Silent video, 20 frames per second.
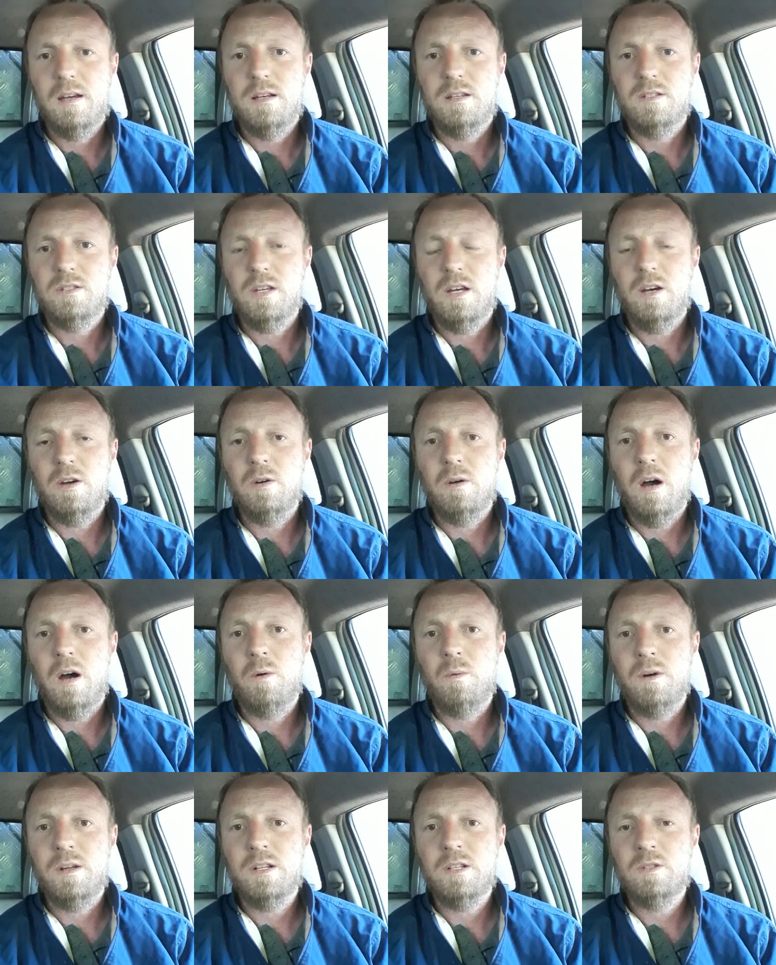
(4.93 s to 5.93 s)
So I
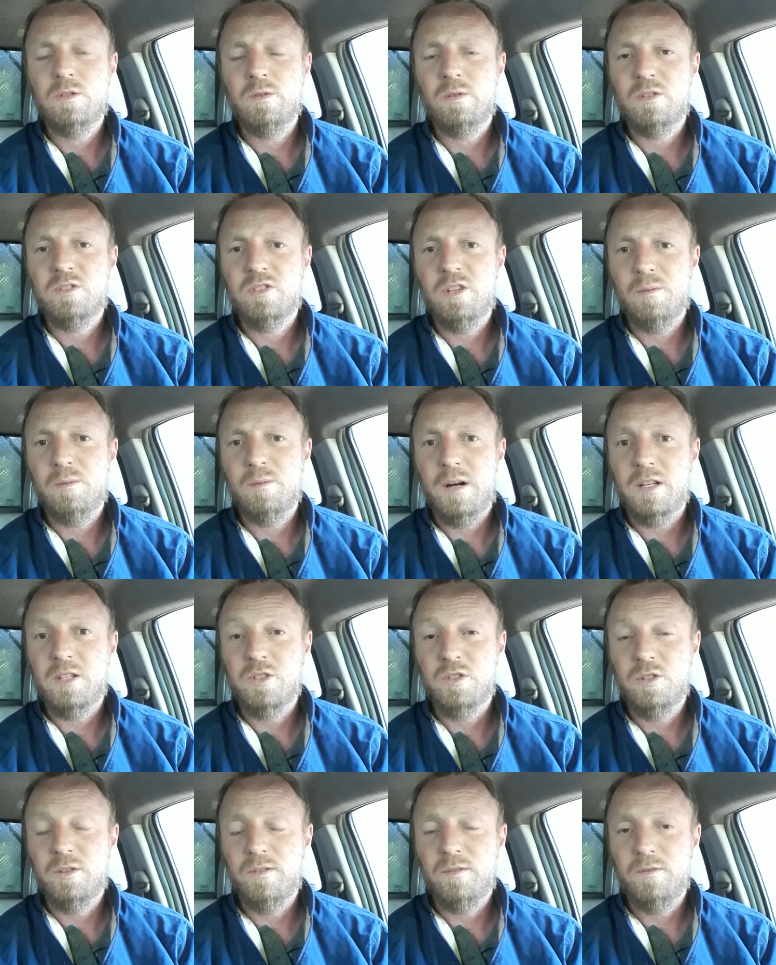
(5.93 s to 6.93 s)
want to talk to you about
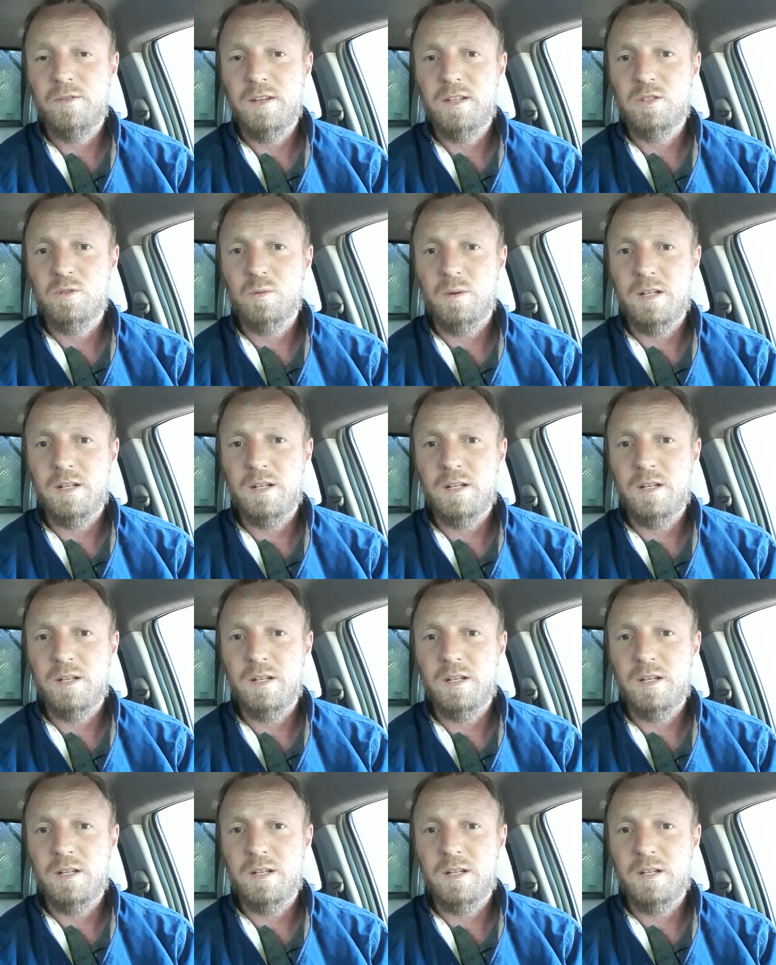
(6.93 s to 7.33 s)
two things.